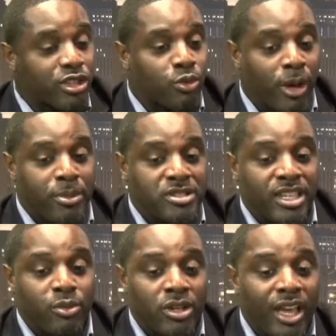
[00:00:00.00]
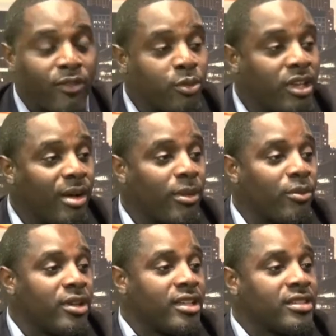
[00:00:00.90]
represent whatever we come up
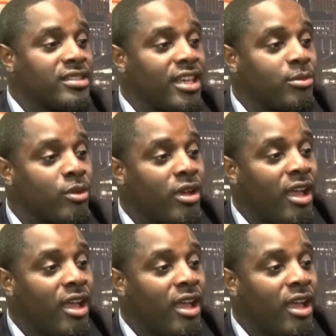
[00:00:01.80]
with at the table.